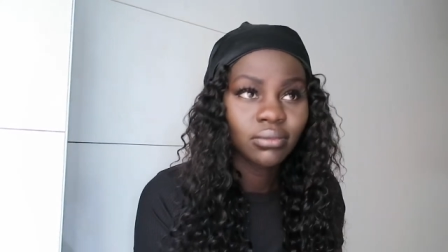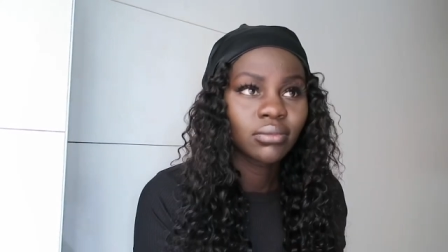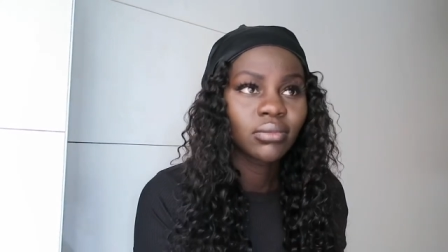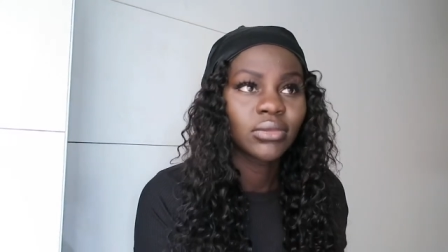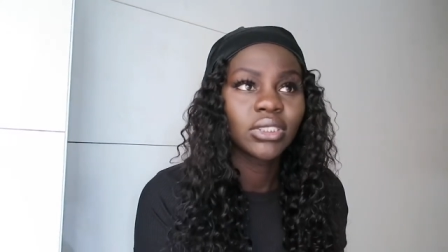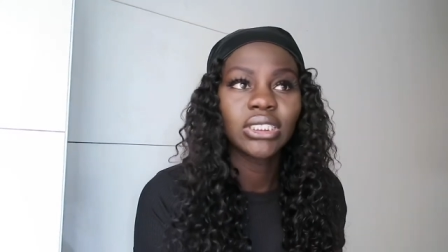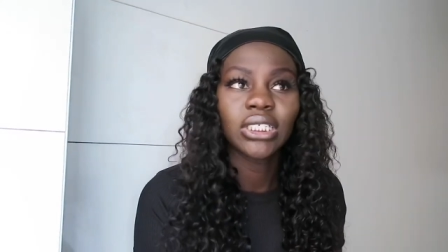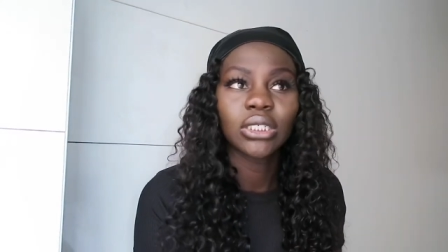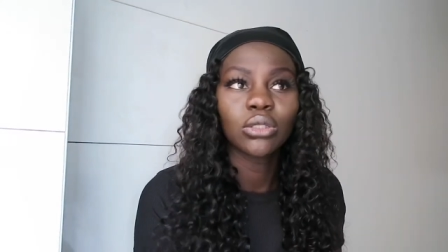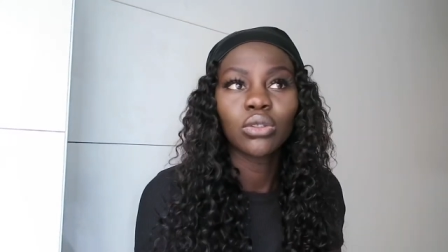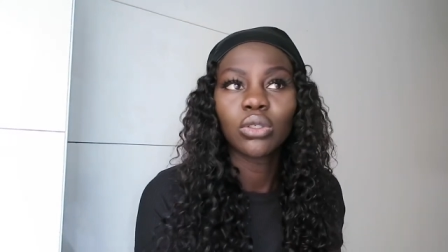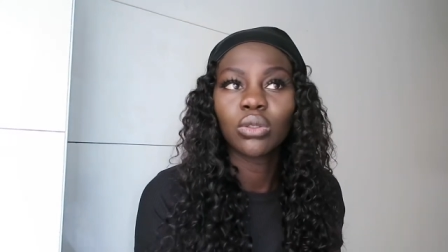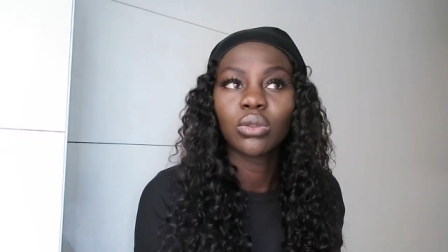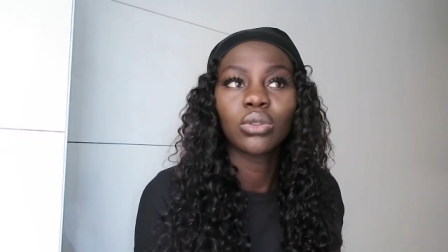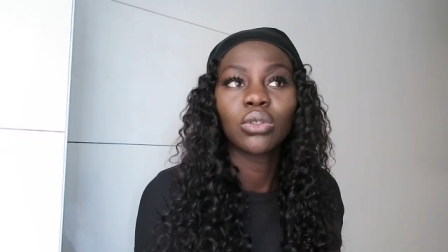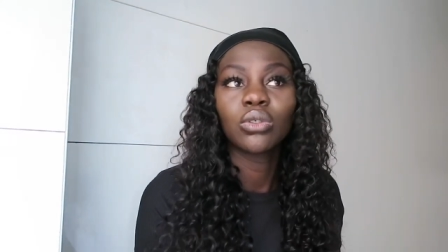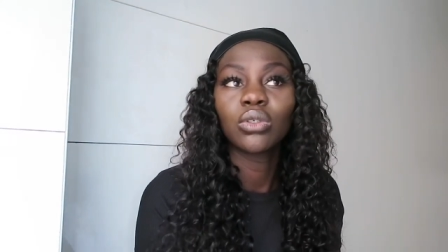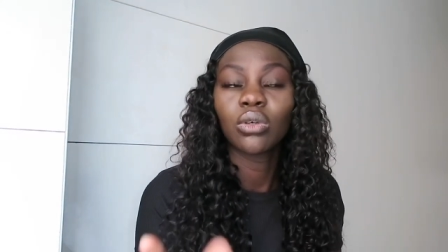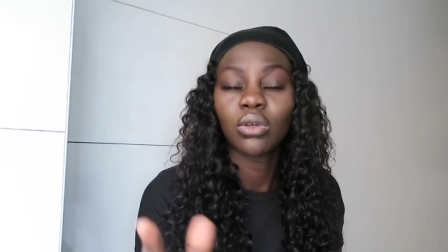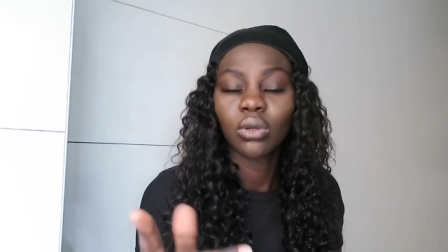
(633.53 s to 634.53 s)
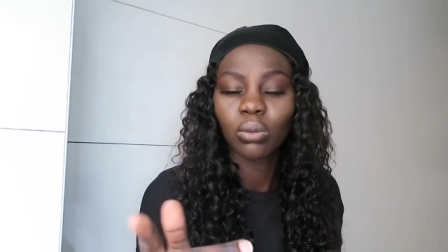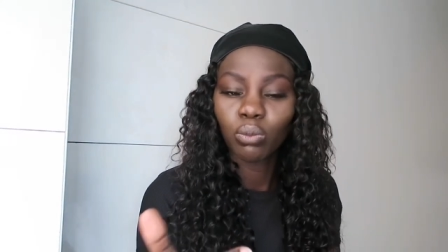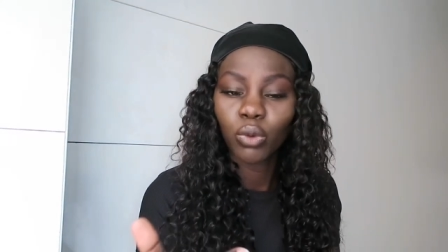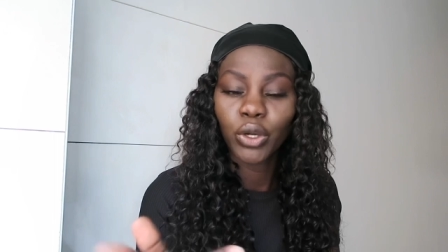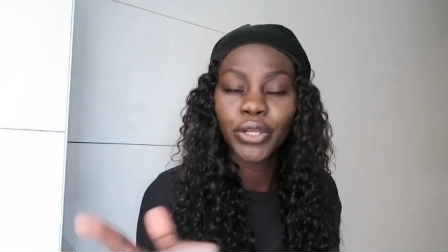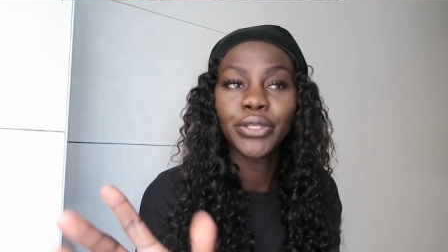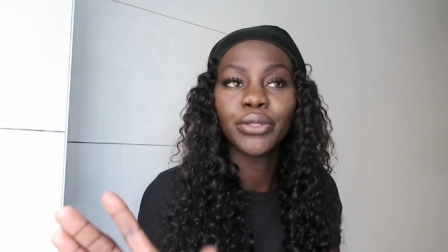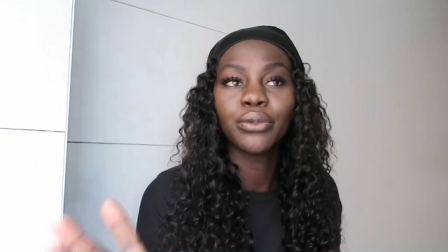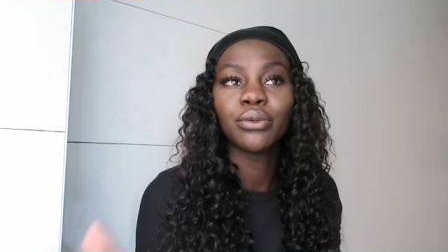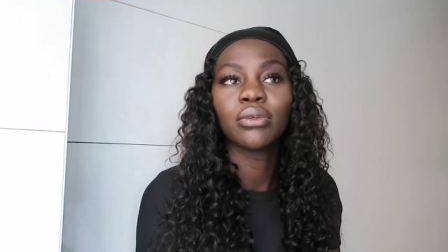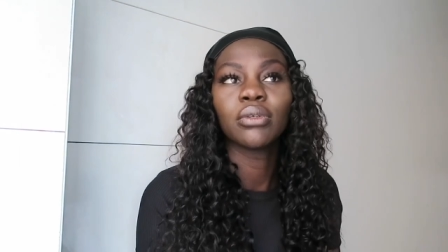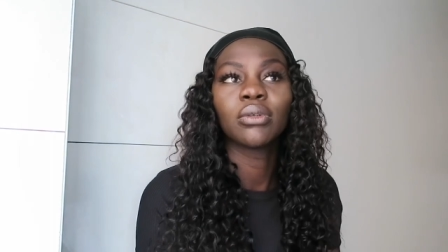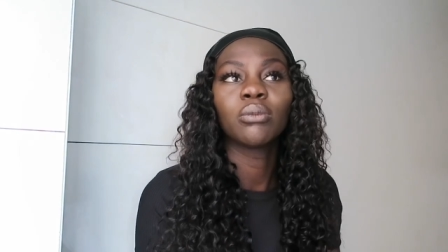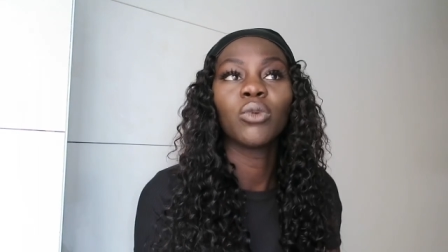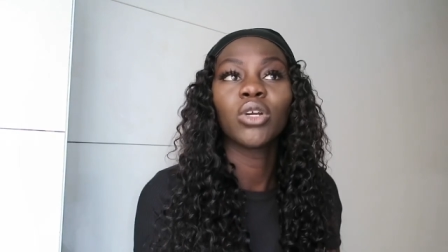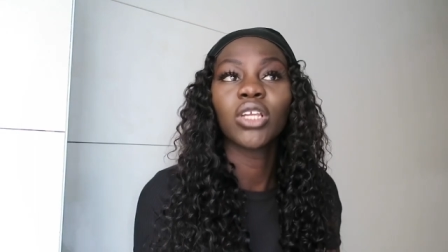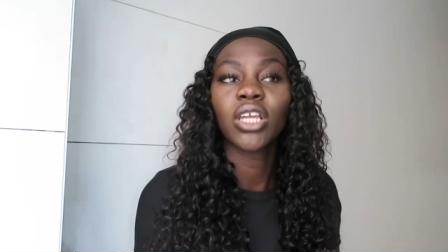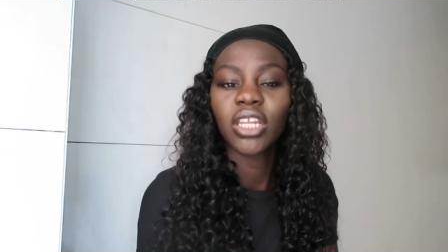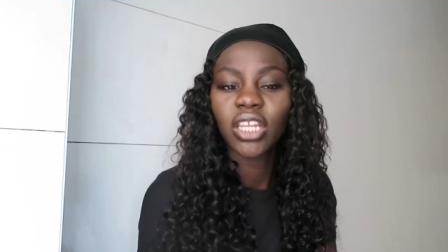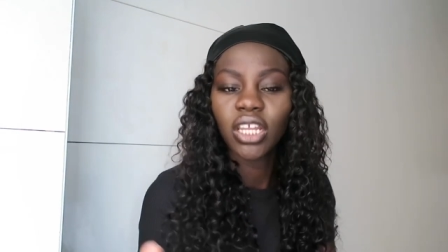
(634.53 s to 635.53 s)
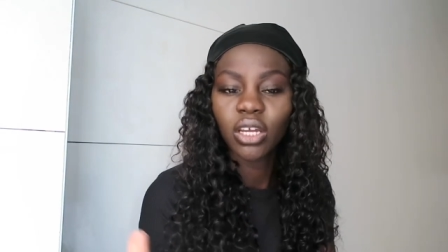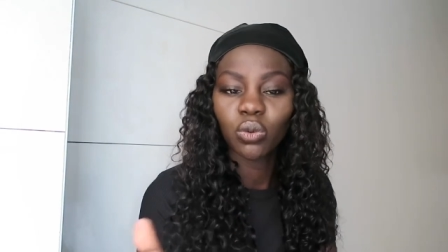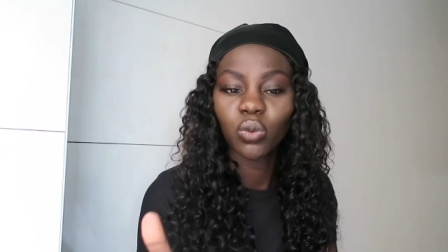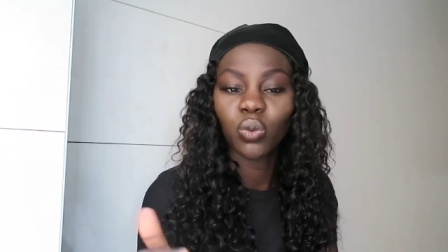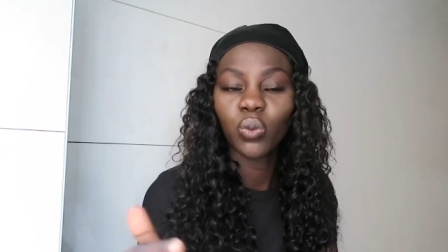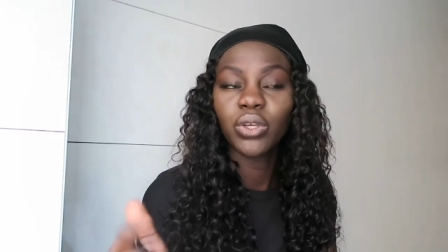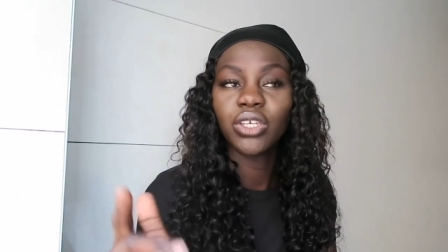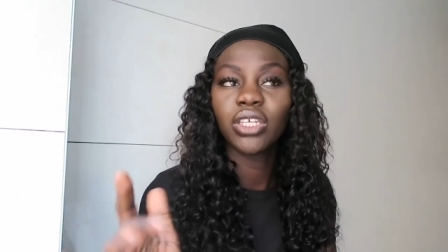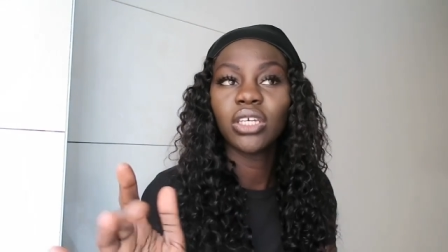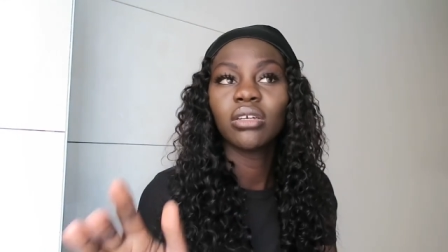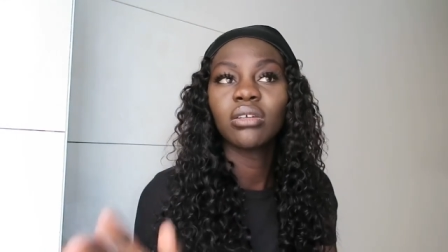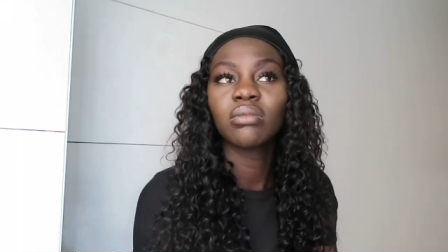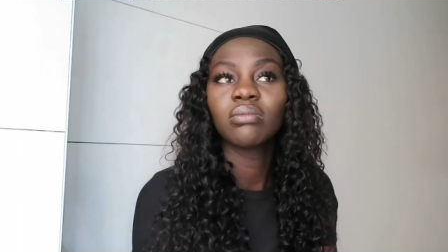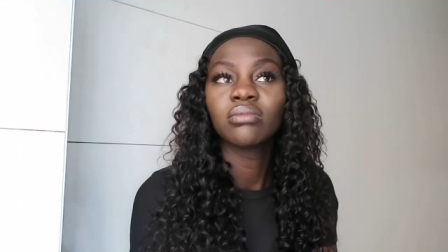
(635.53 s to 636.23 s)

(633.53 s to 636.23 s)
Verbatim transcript: He's like, no, no, no, Moindu, Moinania wiggy,